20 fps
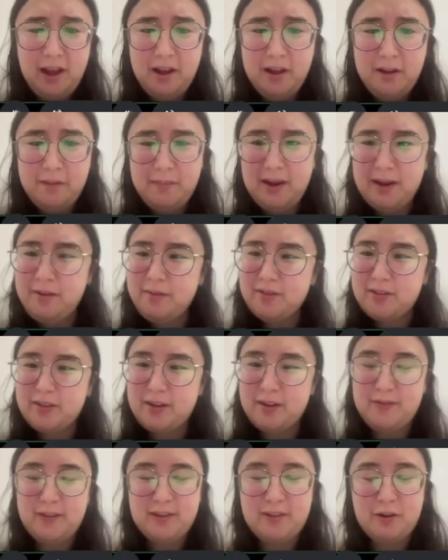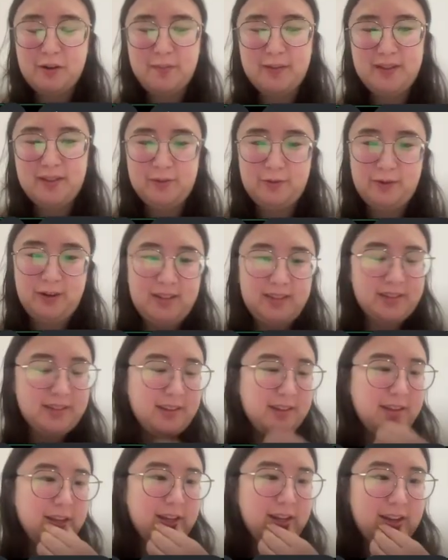I'm not sure if there's open
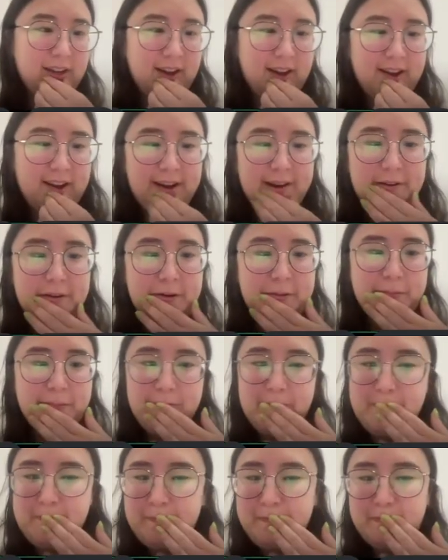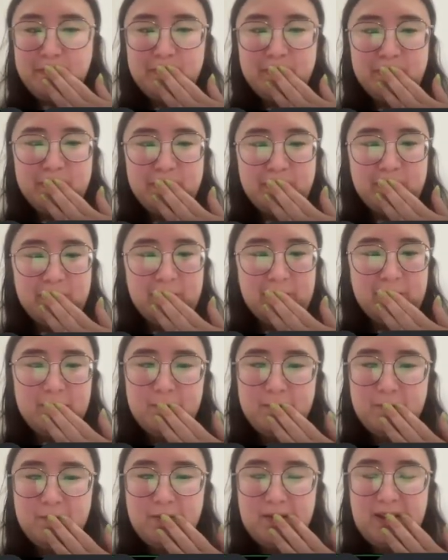source. Yeah,
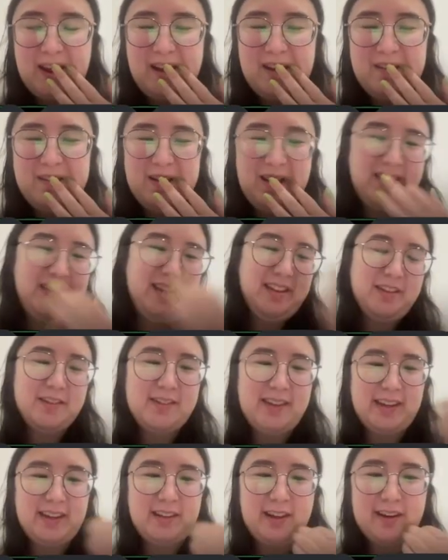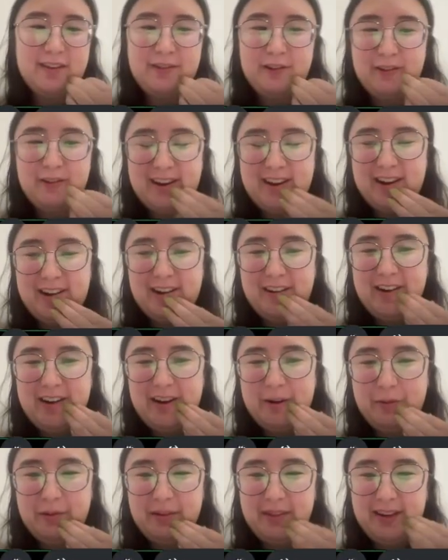I think there's like a lot of gray
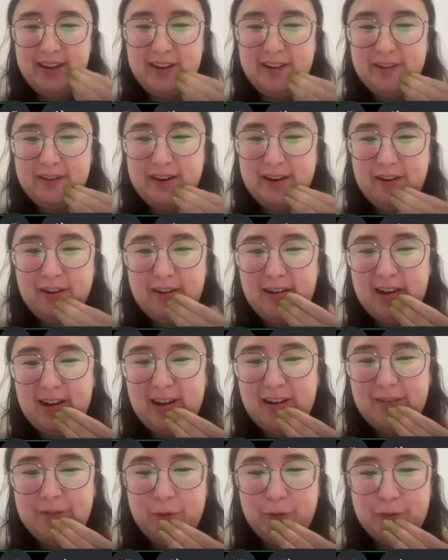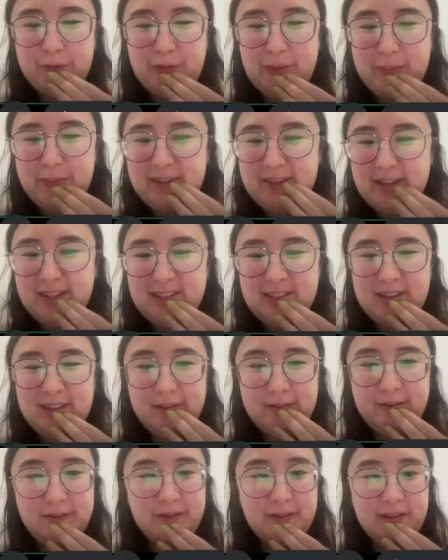area with like Internet Archive, old website
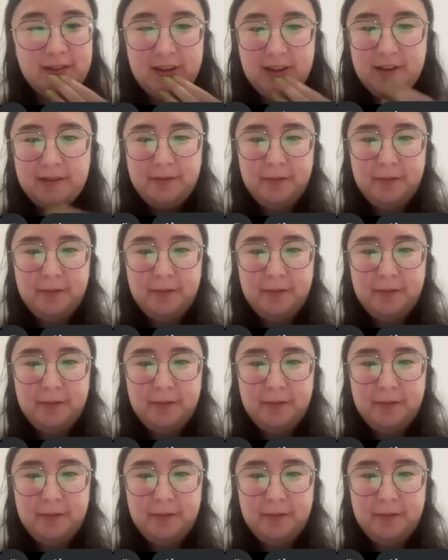stuff.